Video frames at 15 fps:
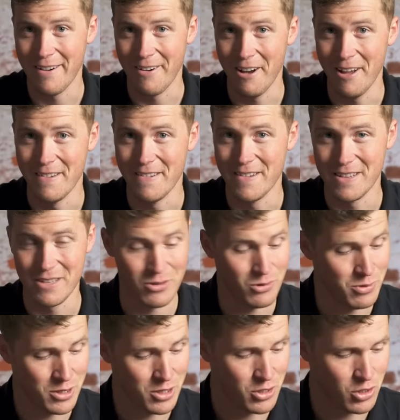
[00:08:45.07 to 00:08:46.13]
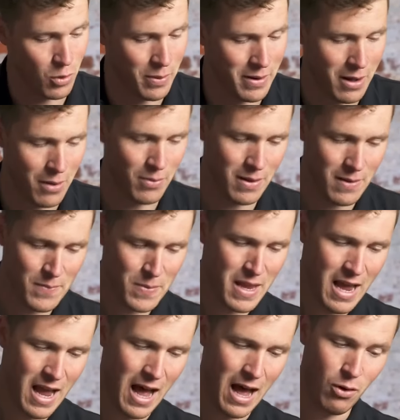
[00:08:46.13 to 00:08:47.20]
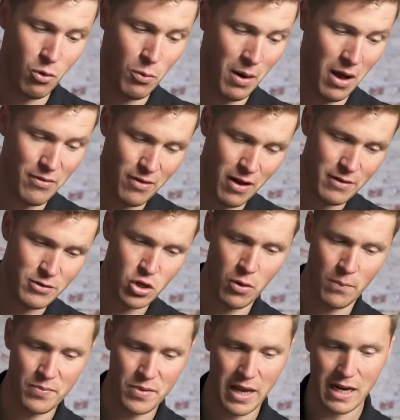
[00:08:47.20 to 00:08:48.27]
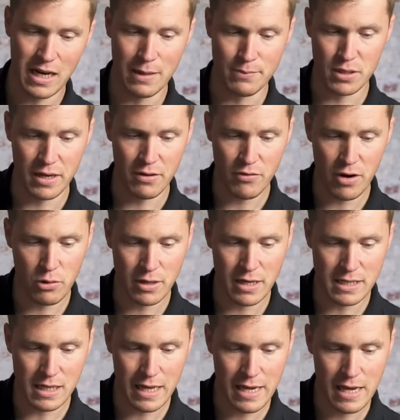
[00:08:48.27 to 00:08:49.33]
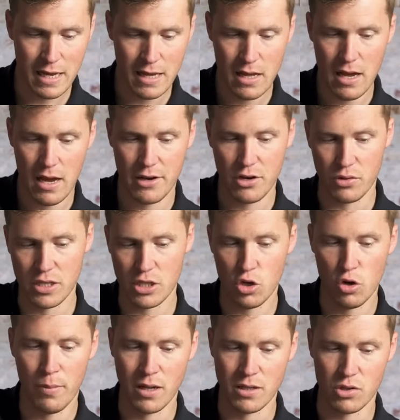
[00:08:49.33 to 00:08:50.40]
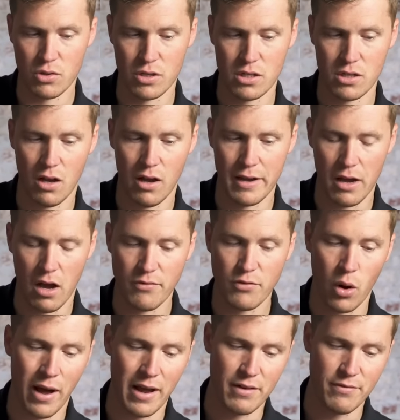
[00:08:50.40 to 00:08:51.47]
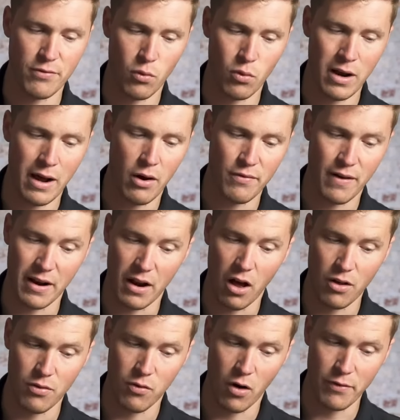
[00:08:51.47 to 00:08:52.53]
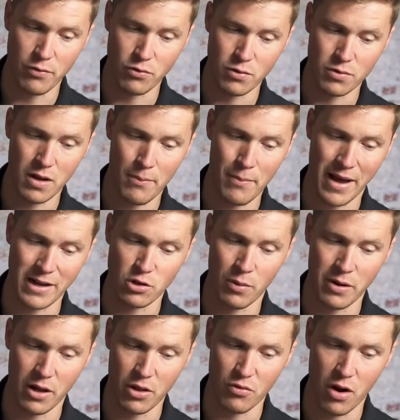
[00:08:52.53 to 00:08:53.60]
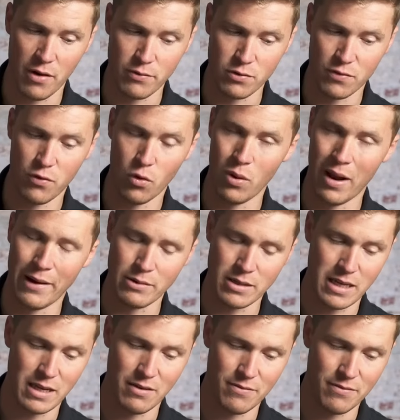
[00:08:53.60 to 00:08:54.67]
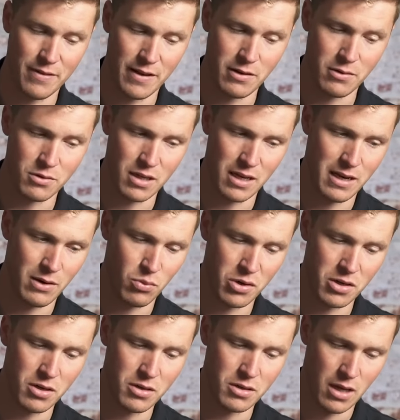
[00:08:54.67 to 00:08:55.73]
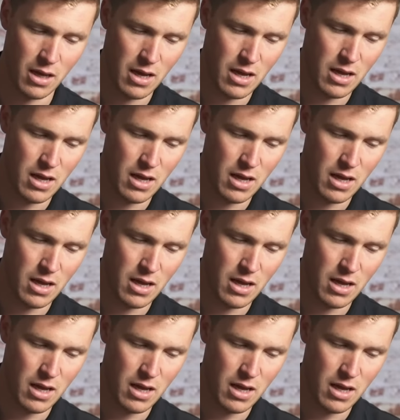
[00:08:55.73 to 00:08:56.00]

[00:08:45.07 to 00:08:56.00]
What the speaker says: Right, you can always just top it up. Or buy a 5-shot. It clips in real easily, and you've got these 2 buttons on the side. I've not had it fall out. I've had other mags on my other rifles fall out in fields, in woodland.